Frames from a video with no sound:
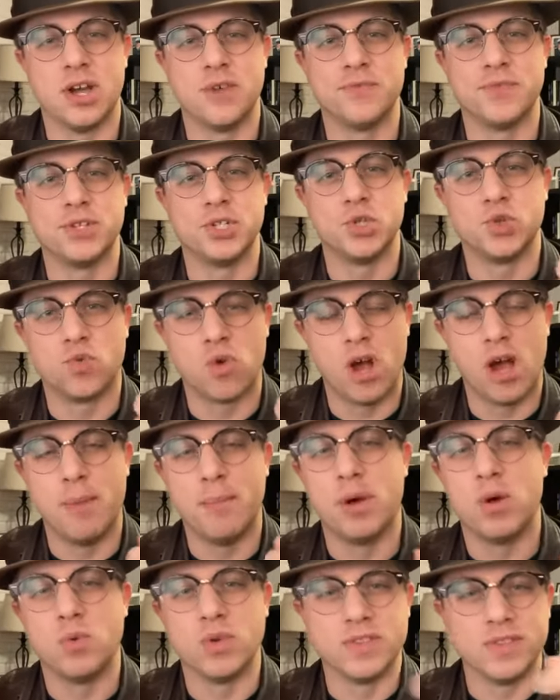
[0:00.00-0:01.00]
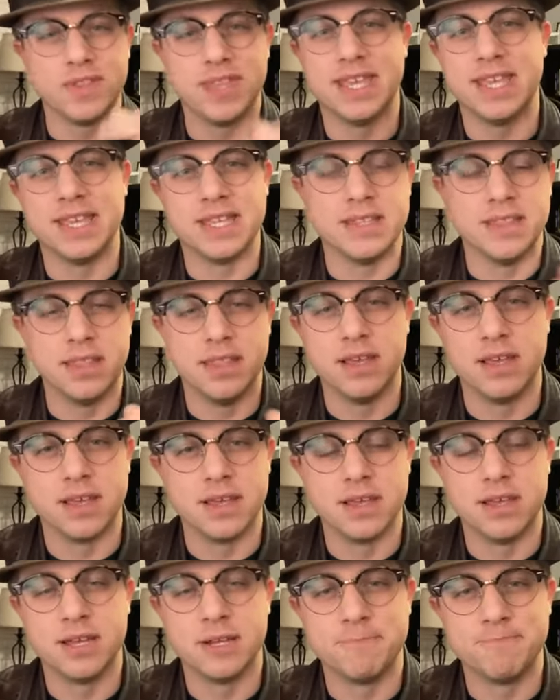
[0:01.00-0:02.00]
on the drama within
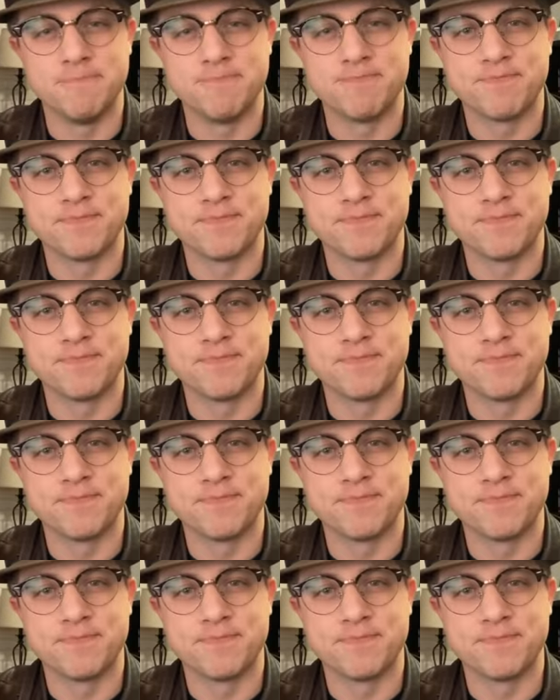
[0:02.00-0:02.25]
the